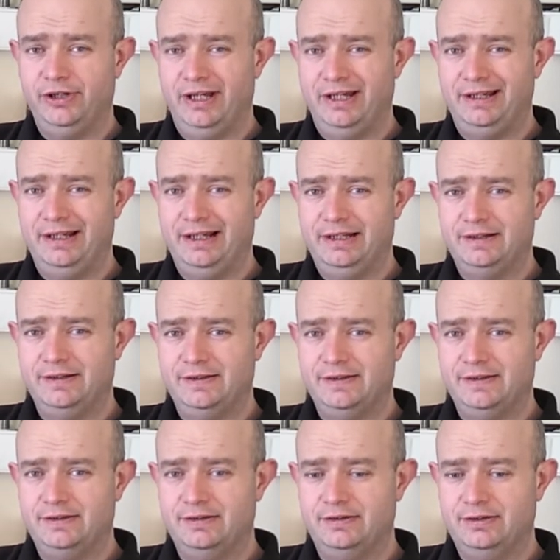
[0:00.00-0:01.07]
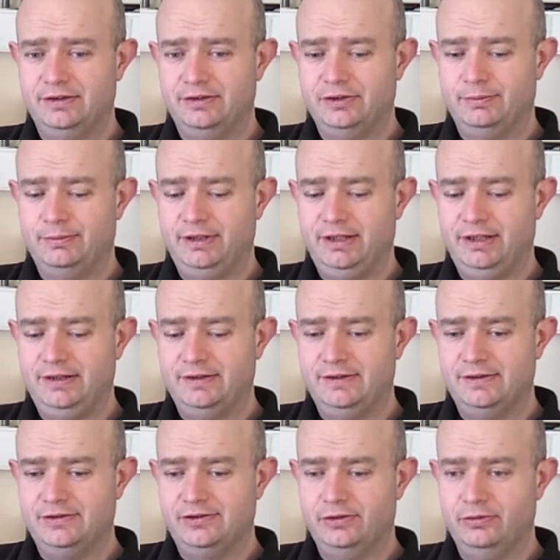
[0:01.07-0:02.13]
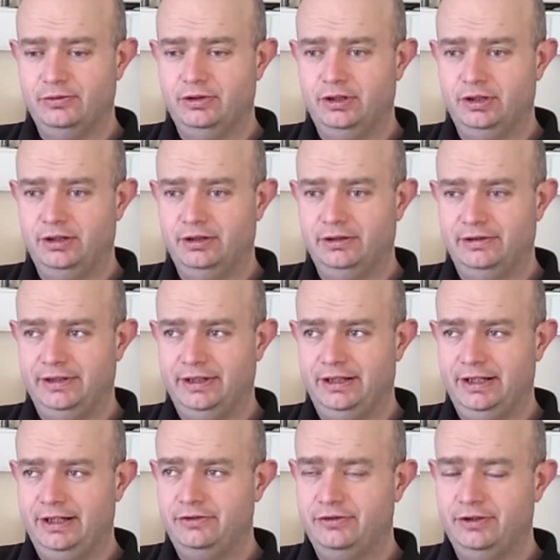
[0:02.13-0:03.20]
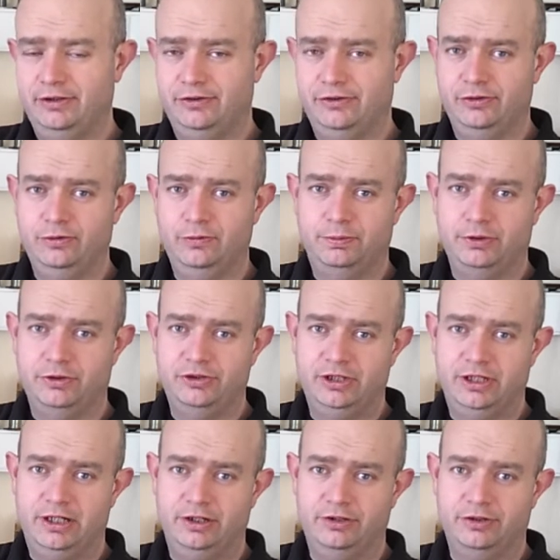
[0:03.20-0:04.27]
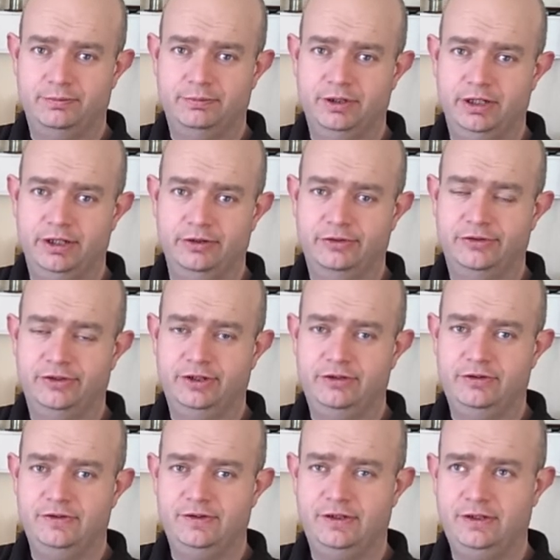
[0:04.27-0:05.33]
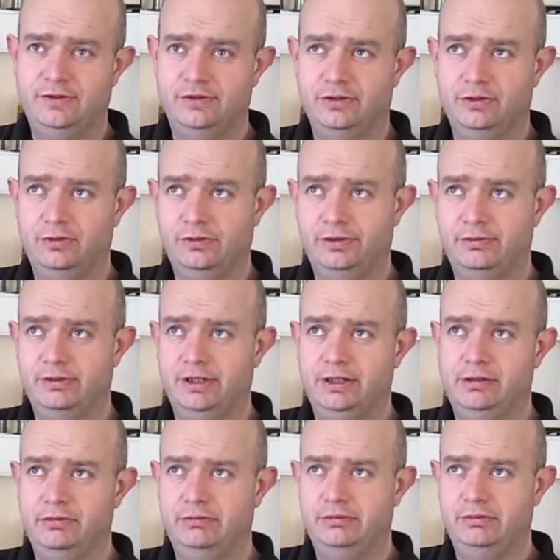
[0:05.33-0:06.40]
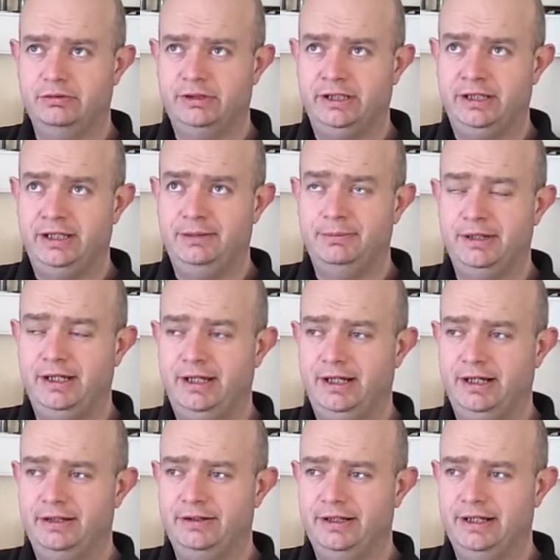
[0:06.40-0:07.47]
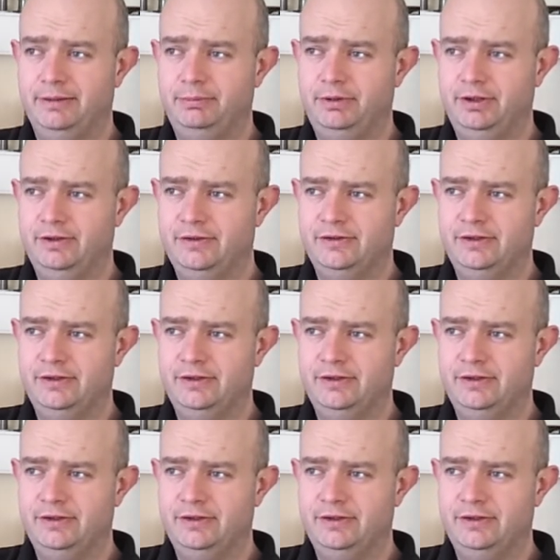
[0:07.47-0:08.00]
against some of these so-called electric supercharger products that you see sold around eBay and that, because